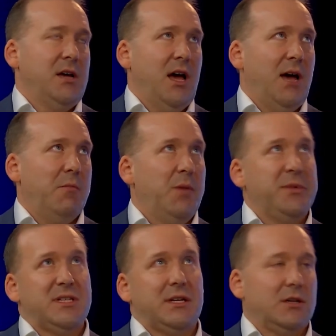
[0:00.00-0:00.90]
up
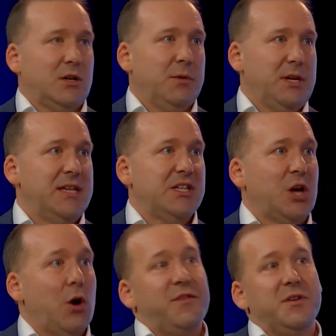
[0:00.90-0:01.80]
until a couple of years
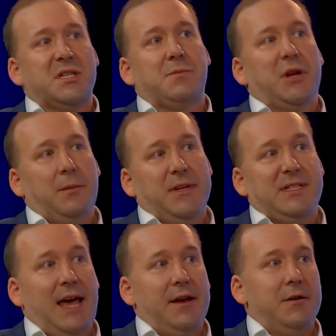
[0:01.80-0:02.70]
ago, if you'd spun up a
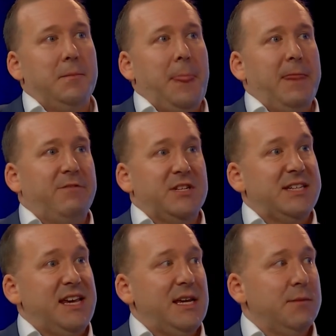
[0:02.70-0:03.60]
tenant for
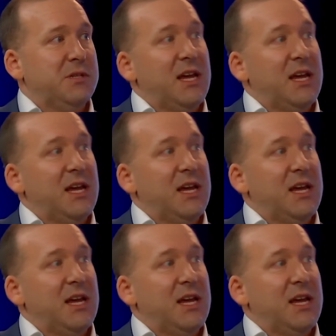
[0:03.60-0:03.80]
Teams,